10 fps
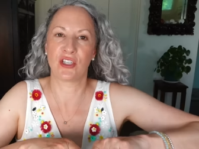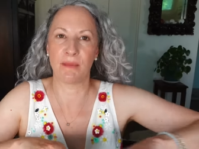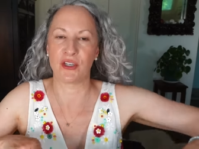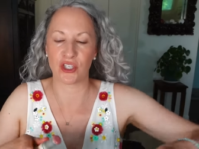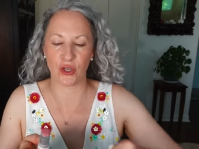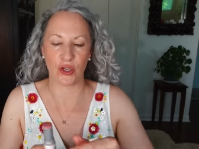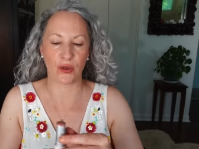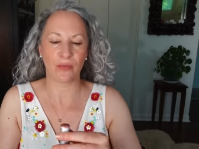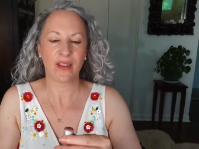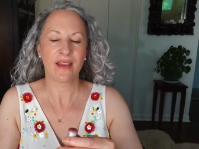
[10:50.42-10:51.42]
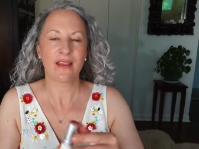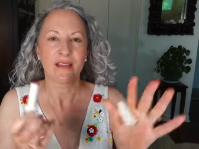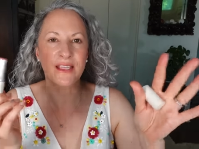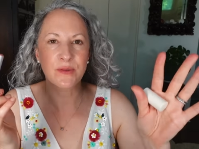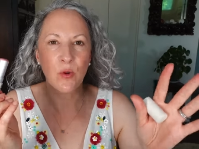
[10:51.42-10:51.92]
let me just show you.
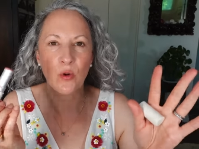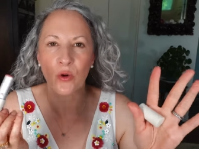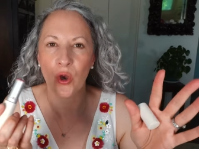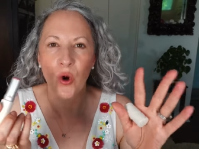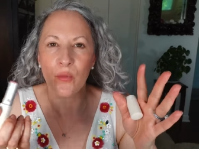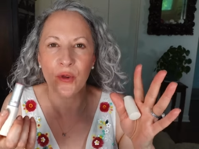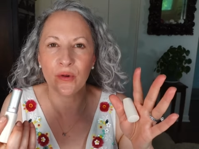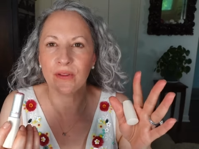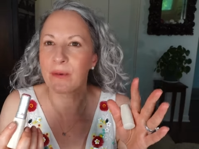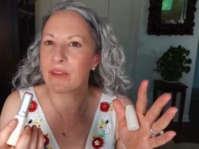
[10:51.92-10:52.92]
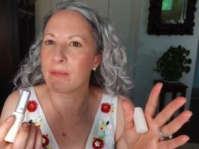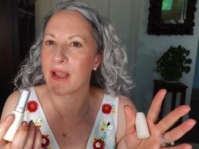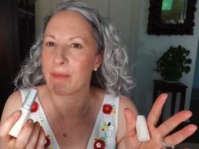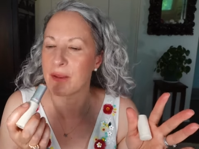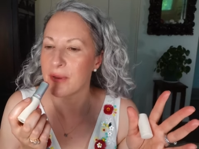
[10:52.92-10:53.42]
This won't go beautifully with the
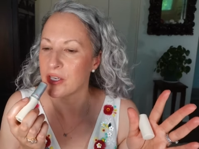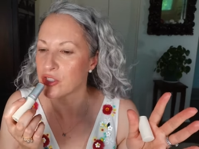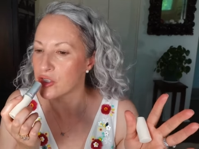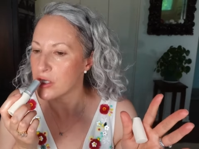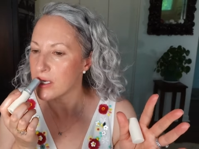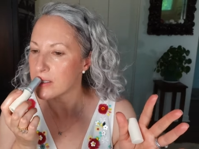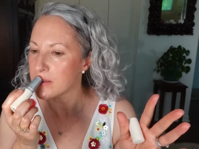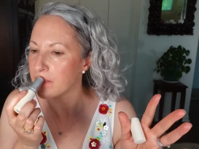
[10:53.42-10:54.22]
Miami Beach cheeks,